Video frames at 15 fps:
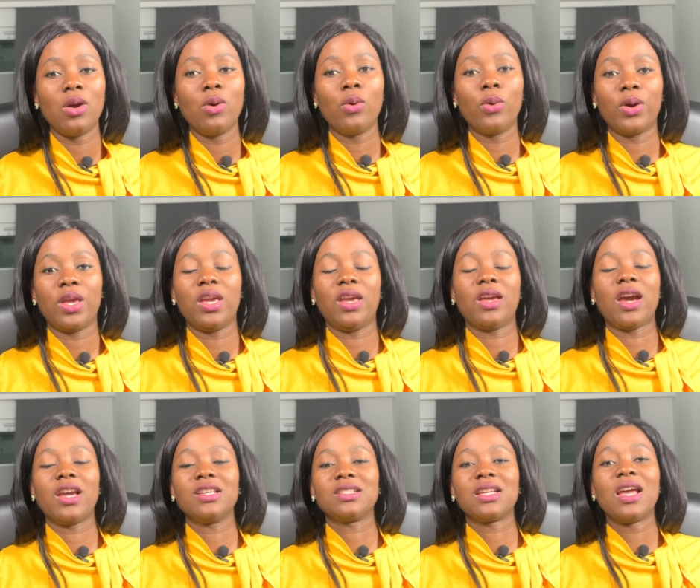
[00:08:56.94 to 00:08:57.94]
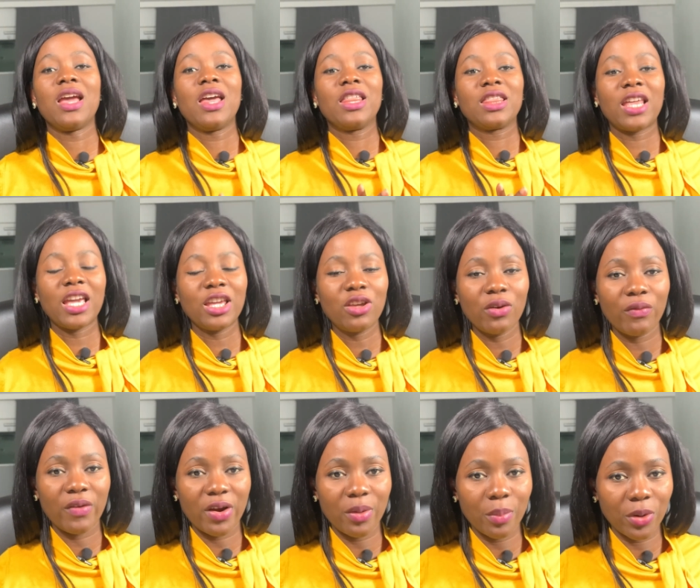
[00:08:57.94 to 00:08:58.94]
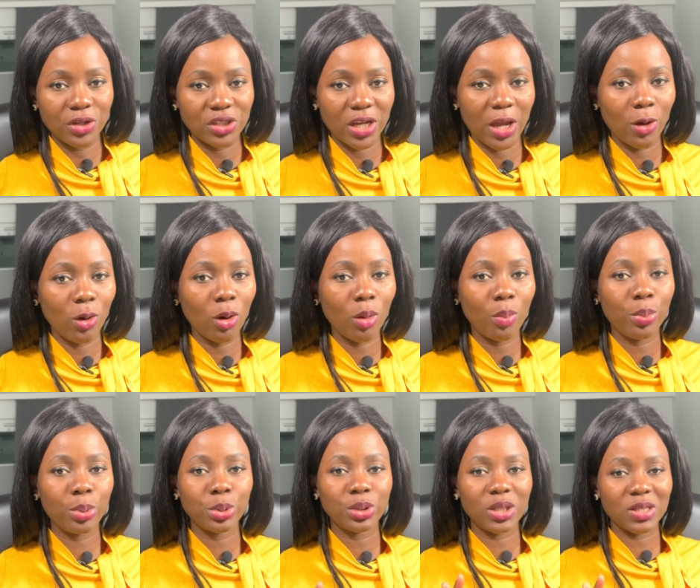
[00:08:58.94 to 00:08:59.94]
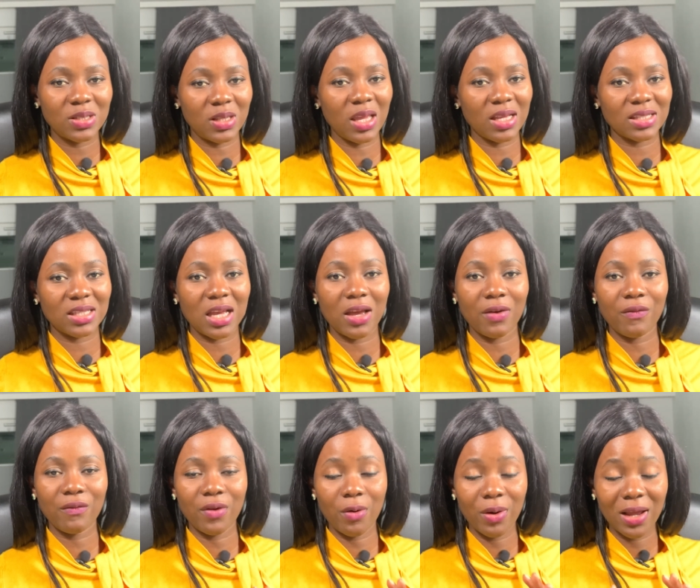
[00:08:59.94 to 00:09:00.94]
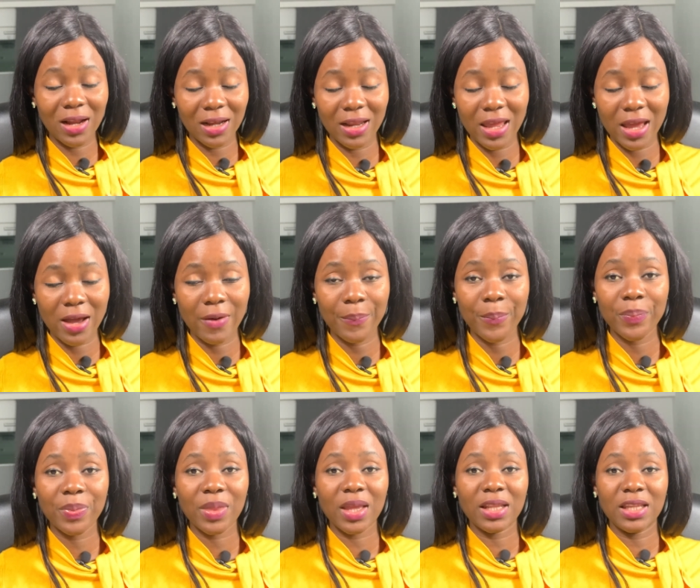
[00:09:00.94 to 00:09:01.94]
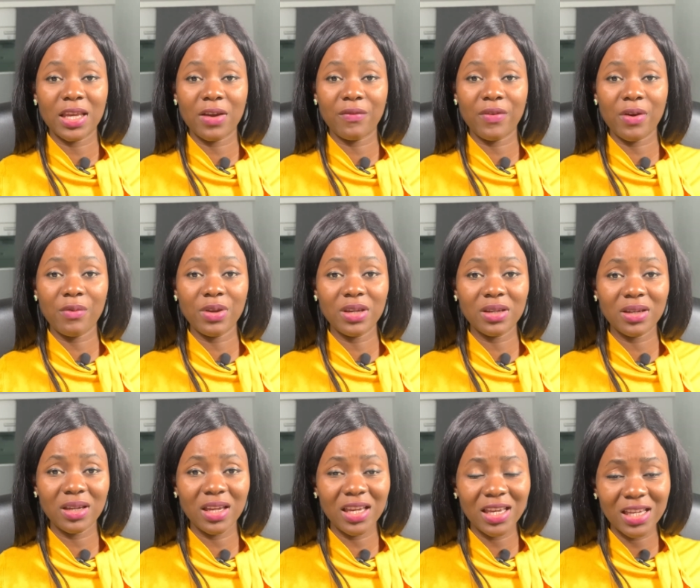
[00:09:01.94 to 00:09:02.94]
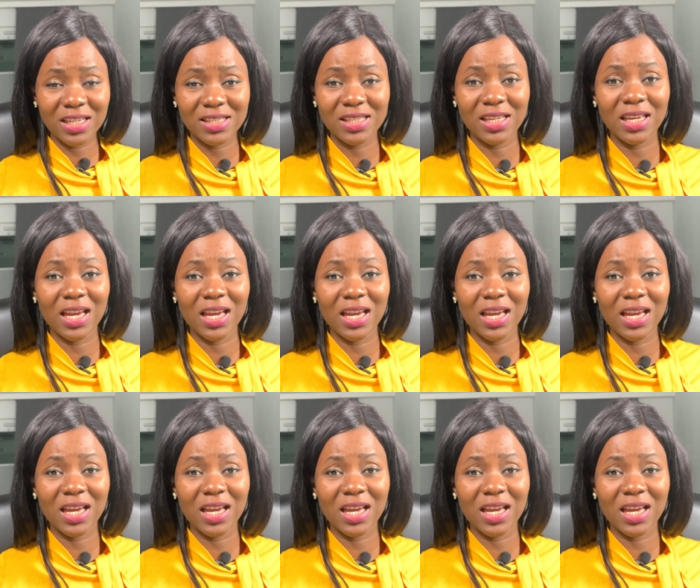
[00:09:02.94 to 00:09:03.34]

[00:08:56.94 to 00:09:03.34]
Okay guys, thank you very much. I hope these things are very clear, they are very easy.